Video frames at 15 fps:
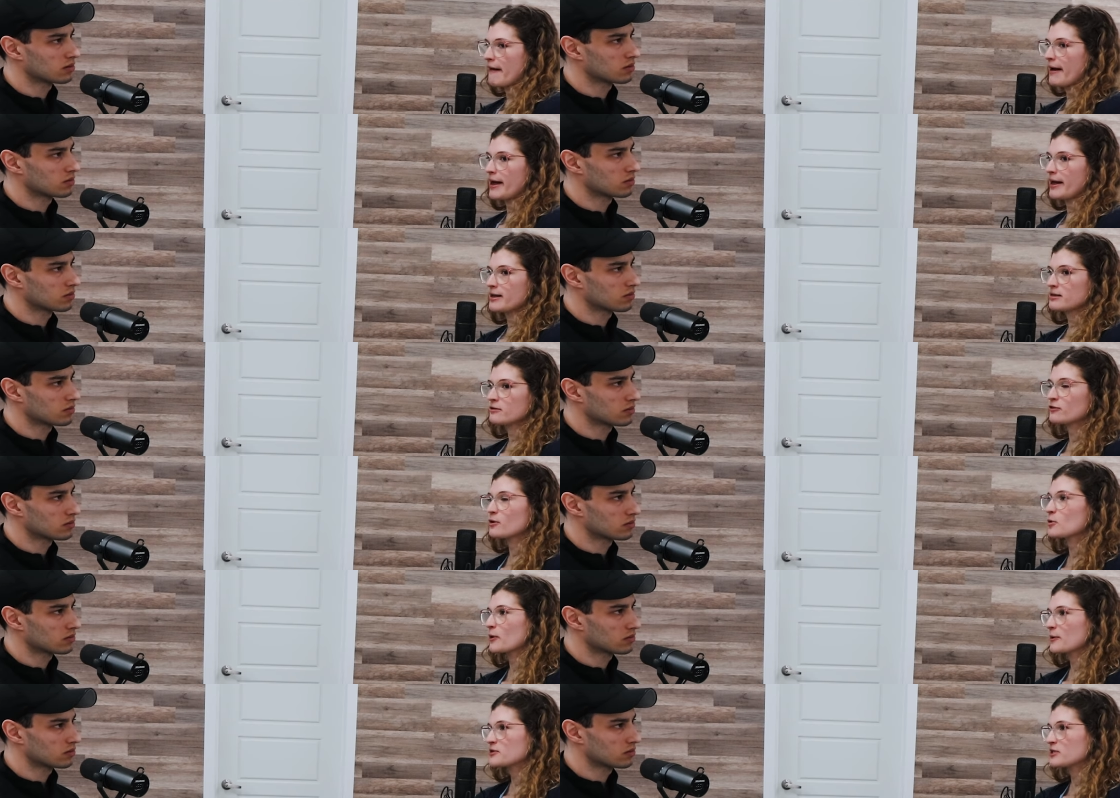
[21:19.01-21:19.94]
Speaker 1: And from
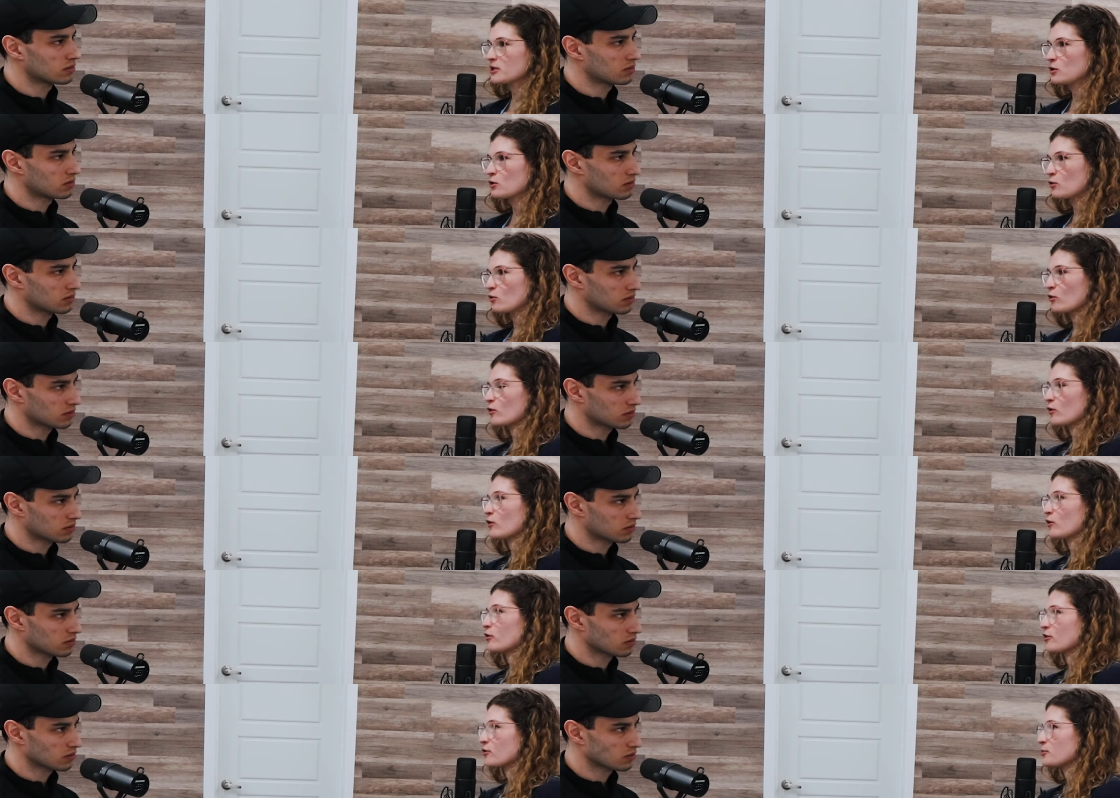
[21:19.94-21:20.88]
the website, you can
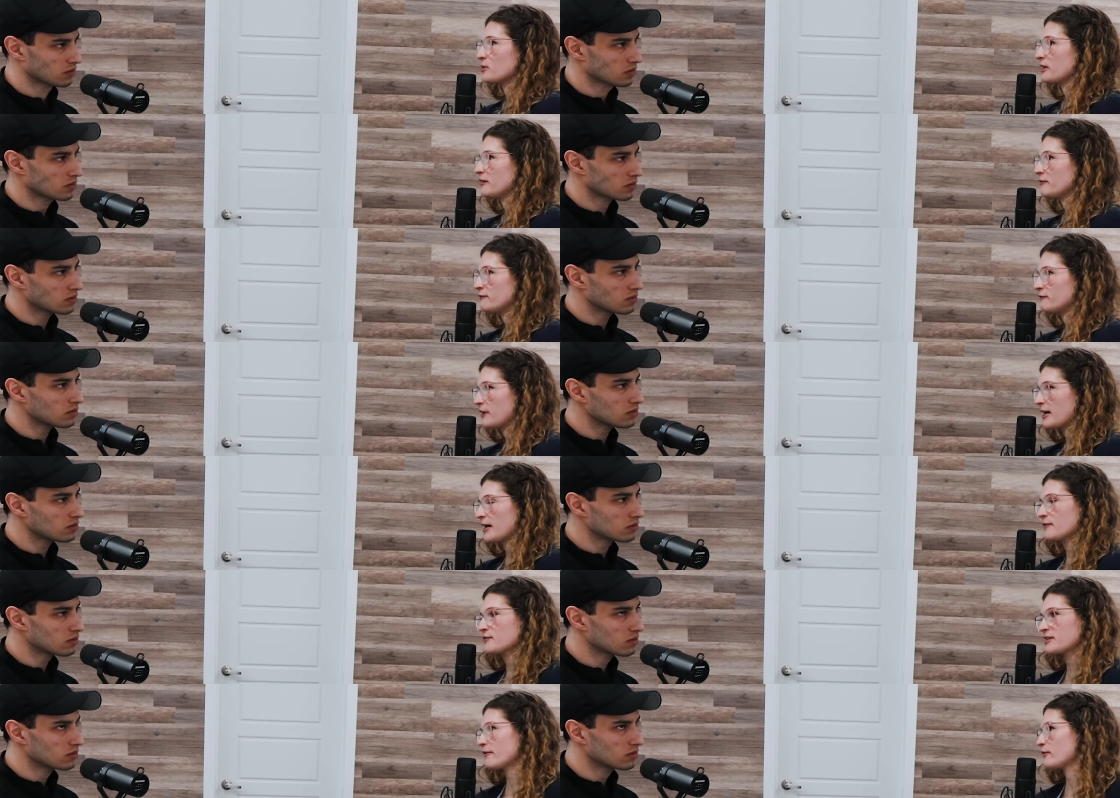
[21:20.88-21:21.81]
order three,
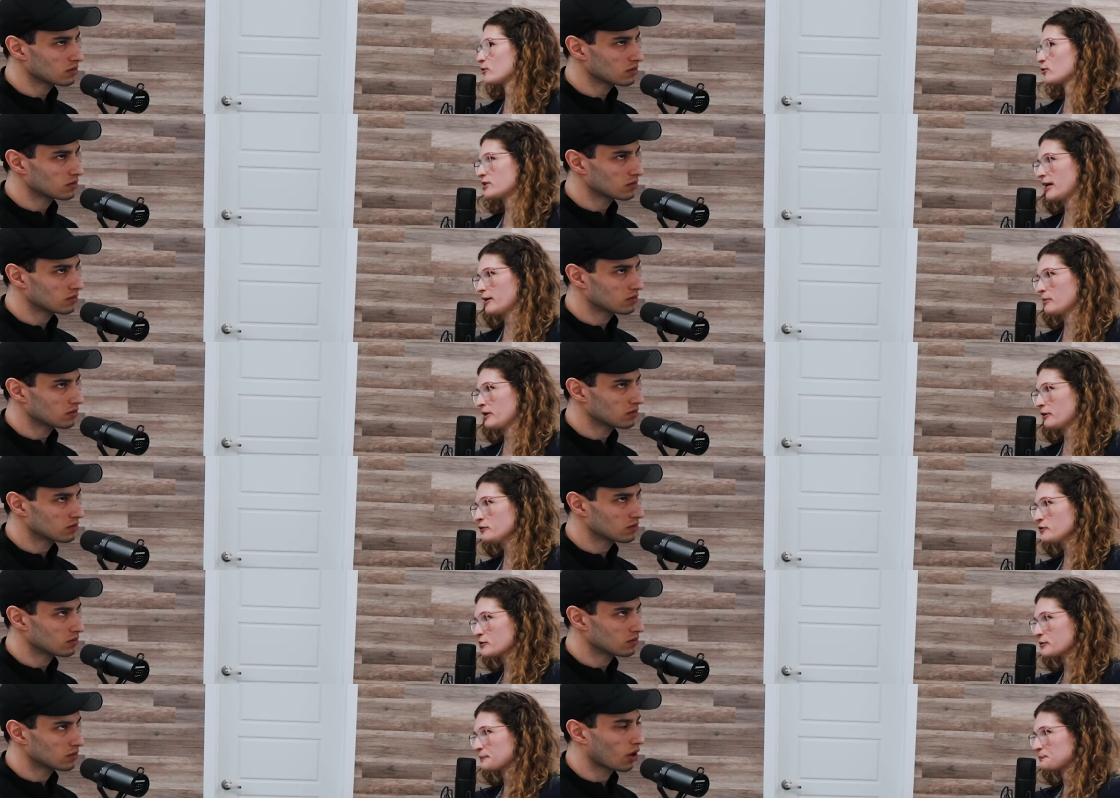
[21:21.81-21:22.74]
five, seven, or ten
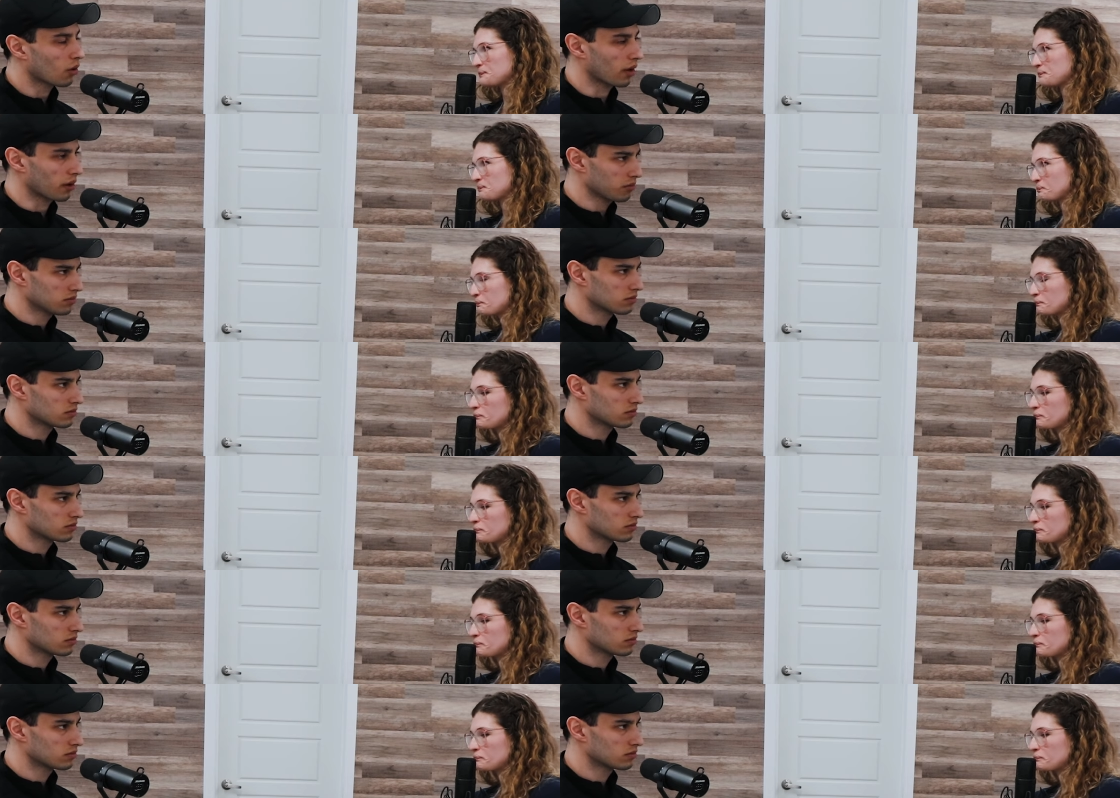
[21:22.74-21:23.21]
meals. Okay.